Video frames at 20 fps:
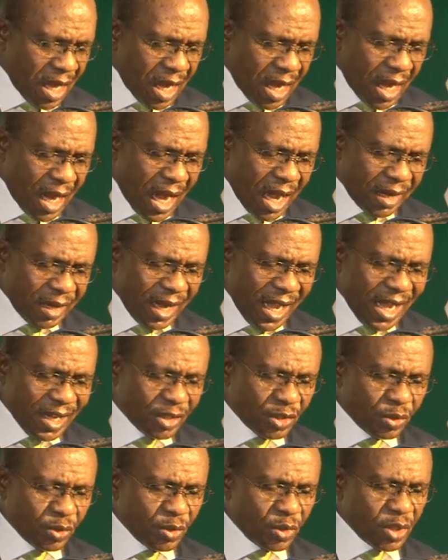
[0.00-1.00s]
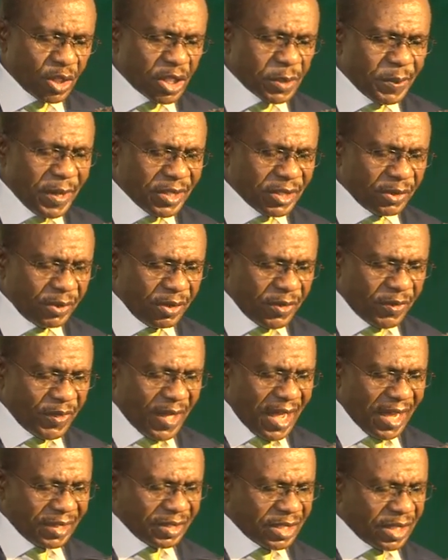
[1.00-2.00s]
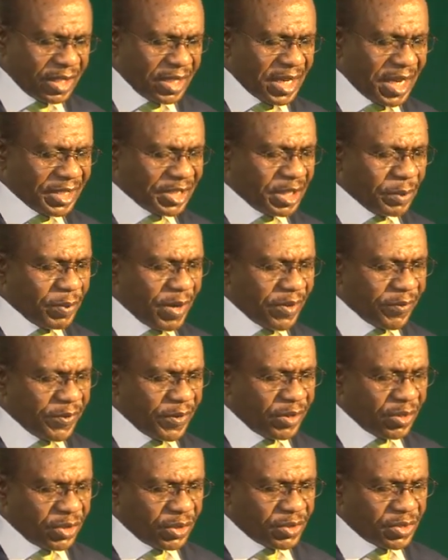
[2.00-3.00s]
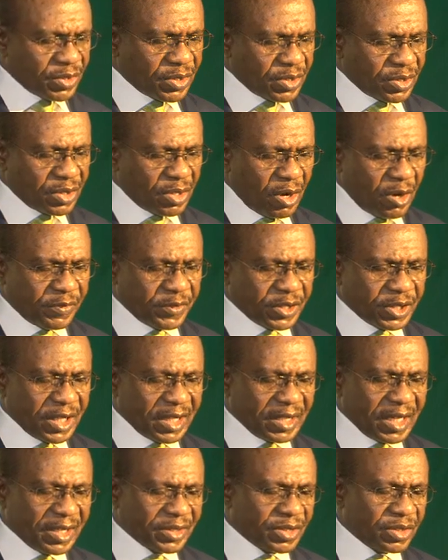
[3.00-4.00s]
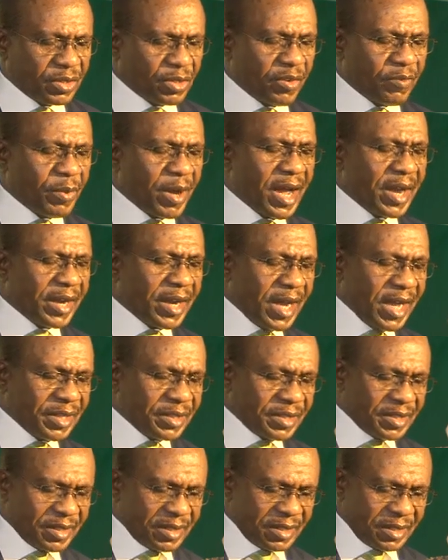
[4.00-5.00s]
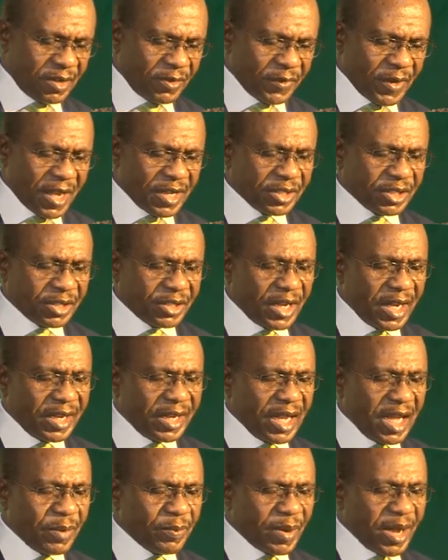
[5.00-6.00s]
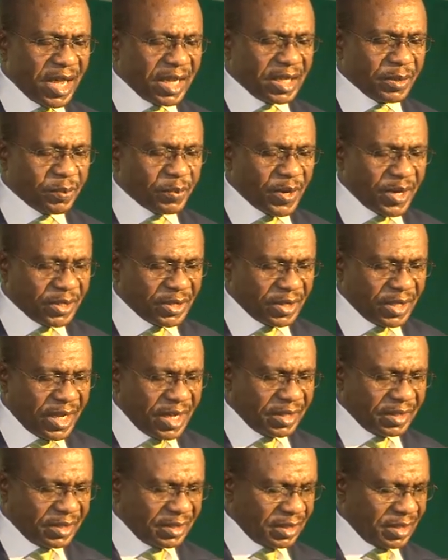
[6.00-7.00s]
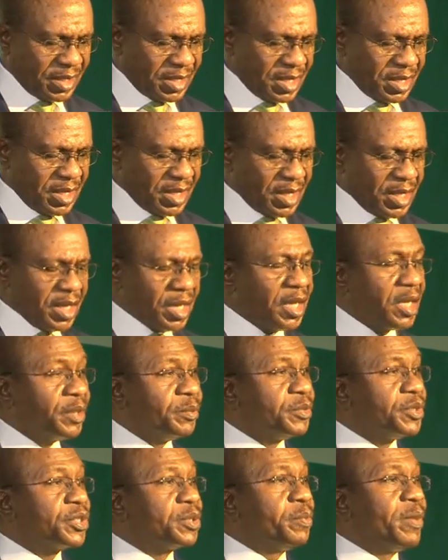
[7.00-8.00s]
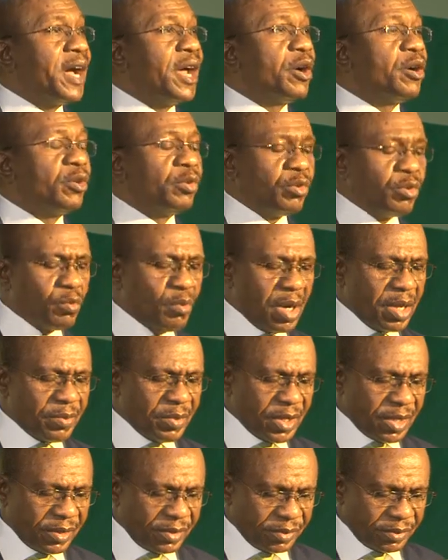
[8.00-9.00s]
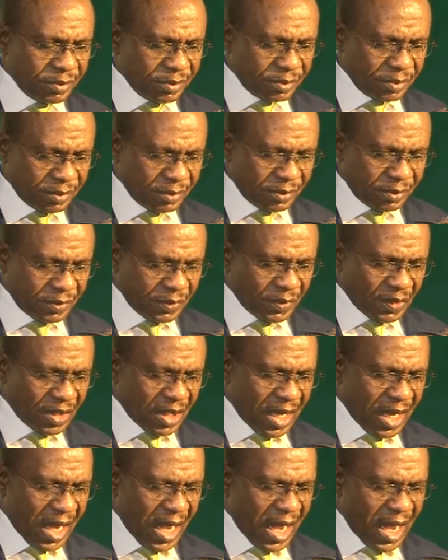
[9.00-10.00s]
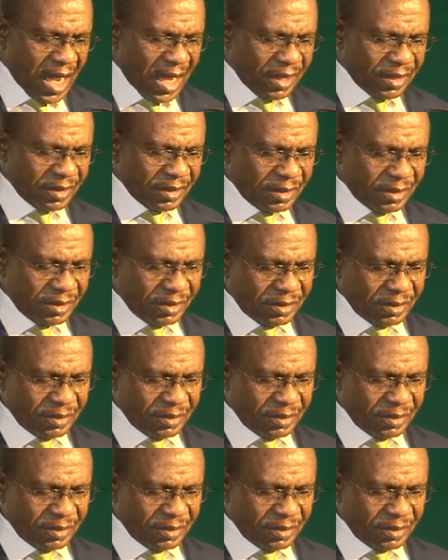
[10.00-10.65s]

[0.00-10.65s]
I'd like to especially thank the leadership and fellows of the Chartered Institute of Bankers of Nigeria, led by the President, Mr. Bayo Olugbemi, and